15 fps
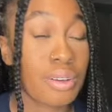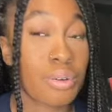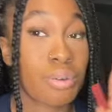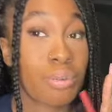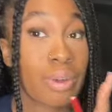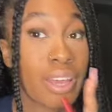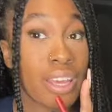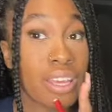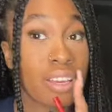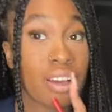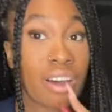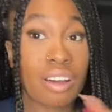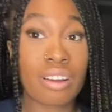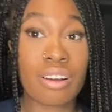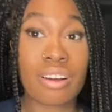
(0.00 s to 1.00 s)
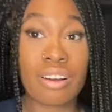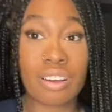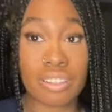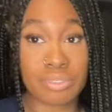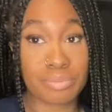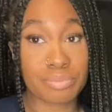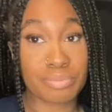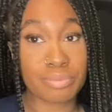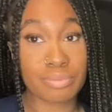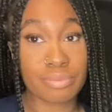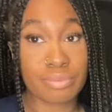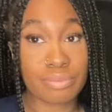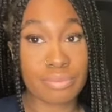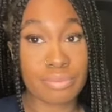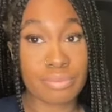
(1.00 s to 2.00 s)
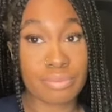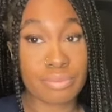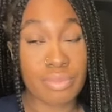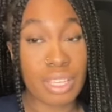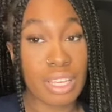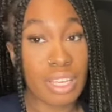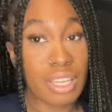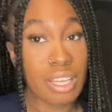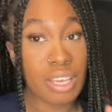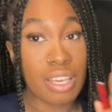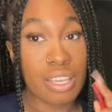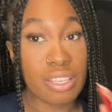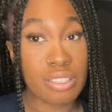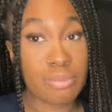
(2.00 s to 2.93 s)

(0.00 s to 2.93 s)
Wade caught on. He's